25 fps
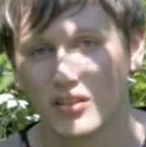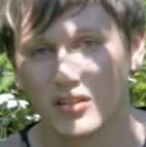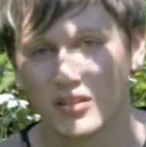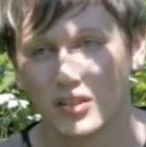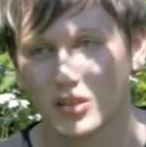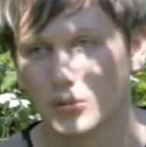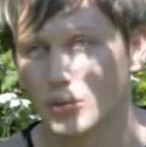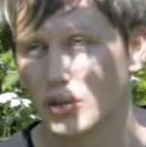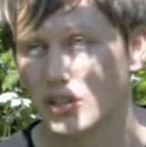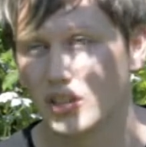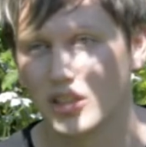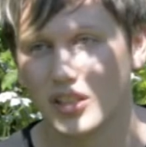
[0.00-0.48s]

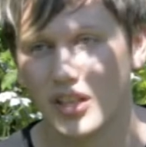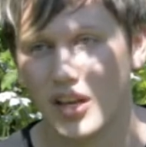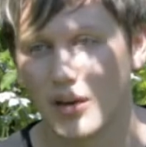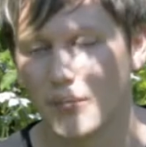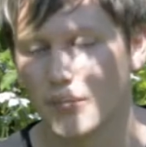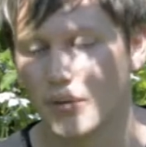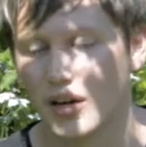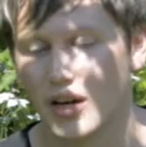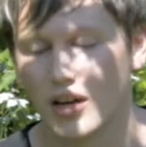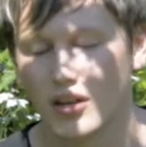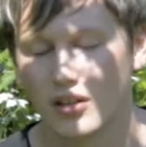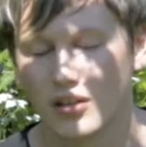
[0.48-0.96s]
especially
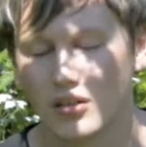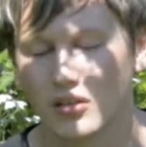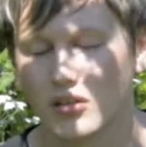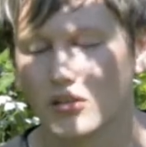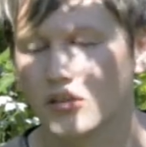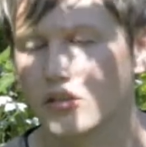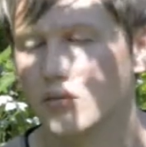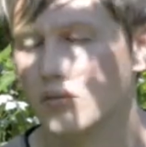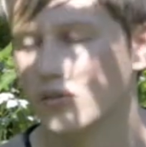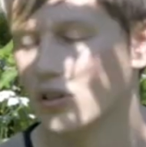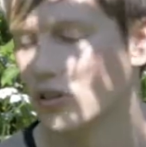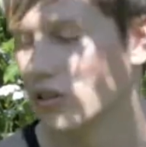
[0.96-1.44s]
getting back.
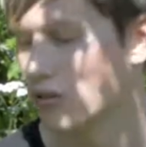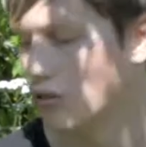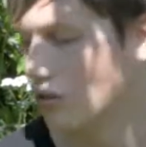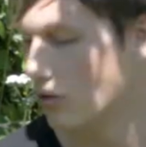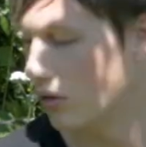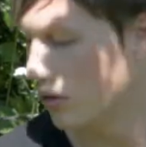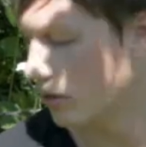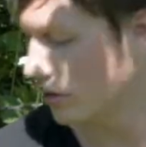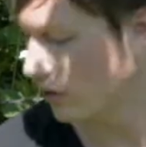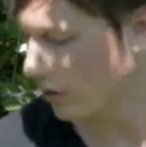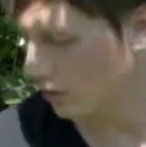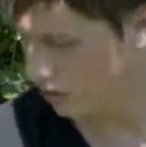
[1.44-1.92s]
Oh my
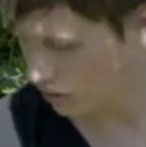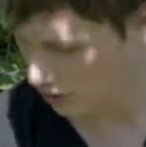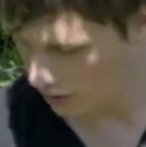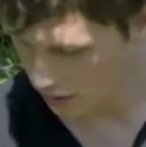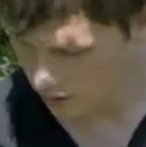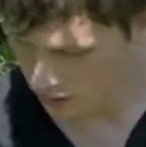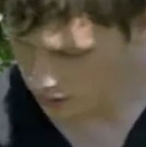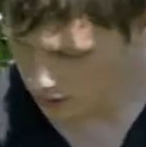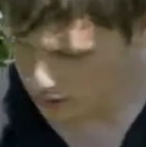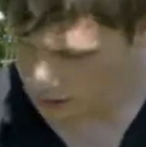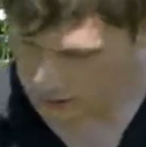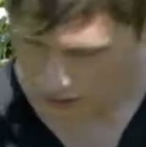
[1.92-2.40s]
Christ. So the
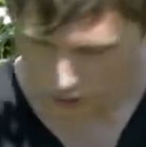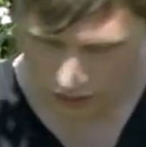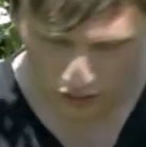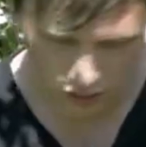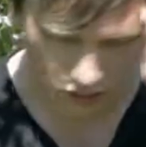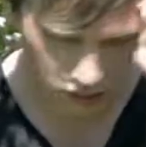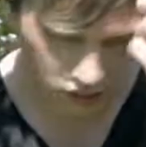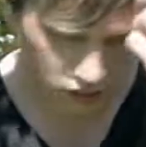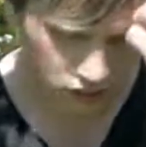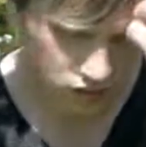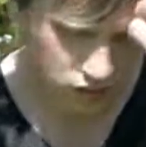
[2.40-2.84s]
job that was